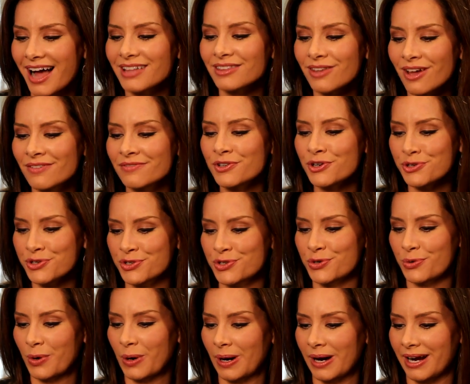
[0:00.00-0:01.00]
I love your
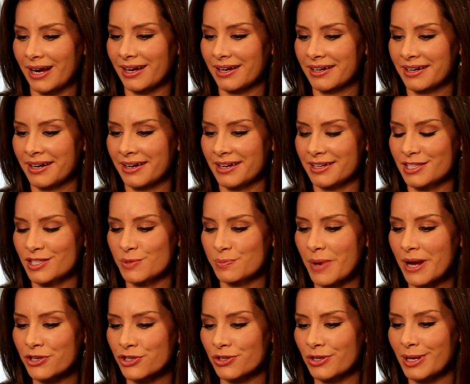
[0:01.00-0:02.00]
story,
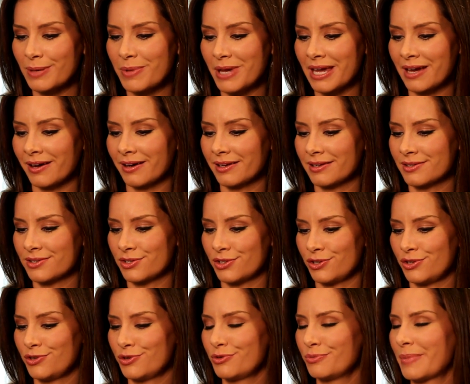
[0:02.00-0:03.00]
especially because
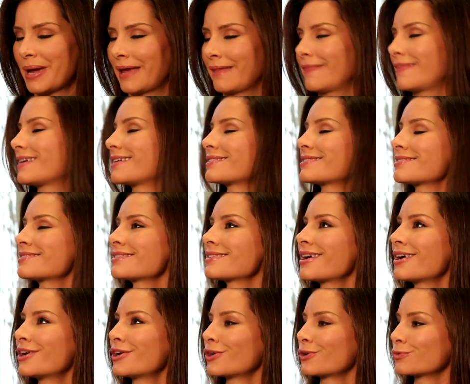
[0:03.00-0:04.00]
you made
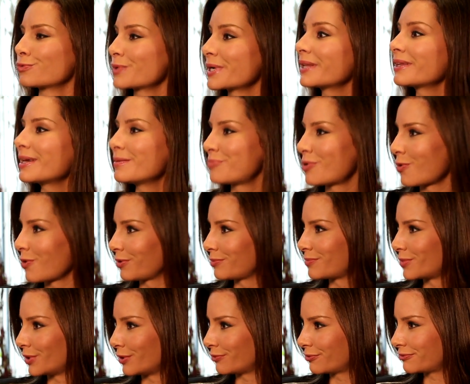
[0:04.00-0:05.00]
this really
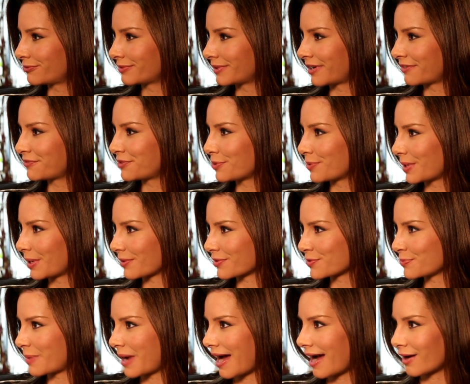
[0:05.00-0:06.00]
bold move a few
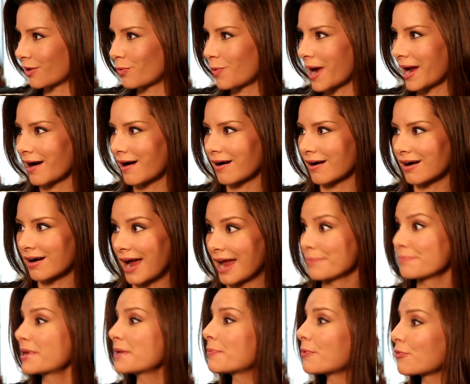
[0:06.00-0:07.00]
years back where,
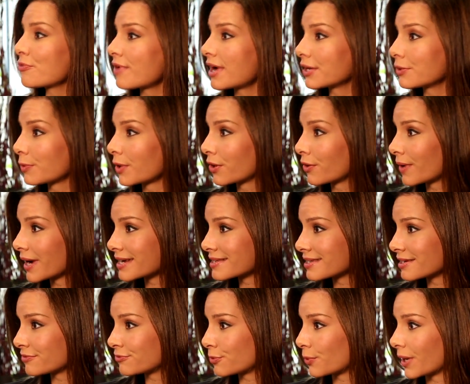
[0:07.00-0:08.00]
and people thought you were
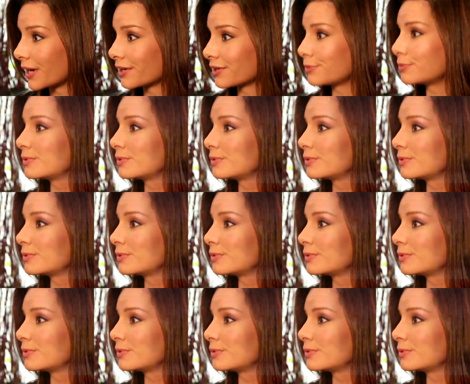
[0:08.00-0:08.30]
crazy for it.